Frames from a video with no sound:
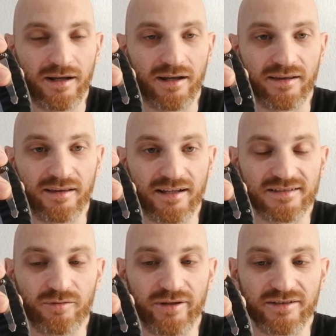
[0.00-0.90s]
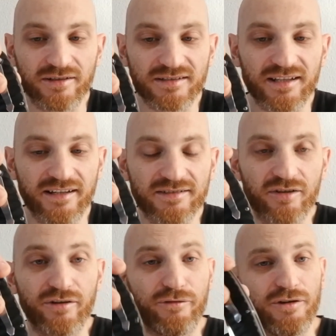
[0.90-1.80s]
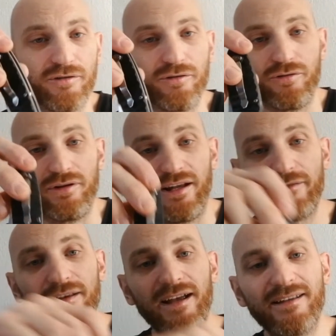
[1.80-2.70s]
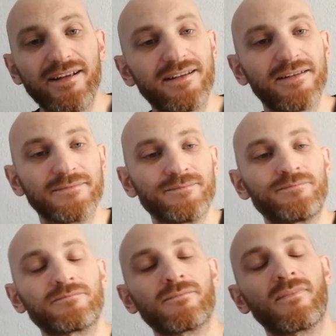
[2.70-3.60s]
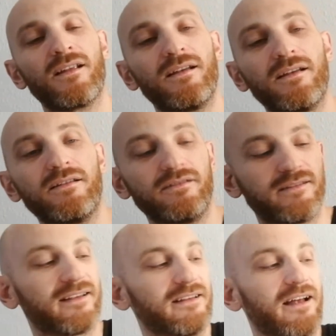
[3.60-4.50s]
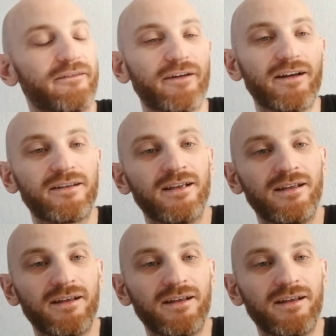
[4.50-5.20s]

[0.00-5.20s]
and that's the way it's going to stay. So if you left-handed, you take the knife out,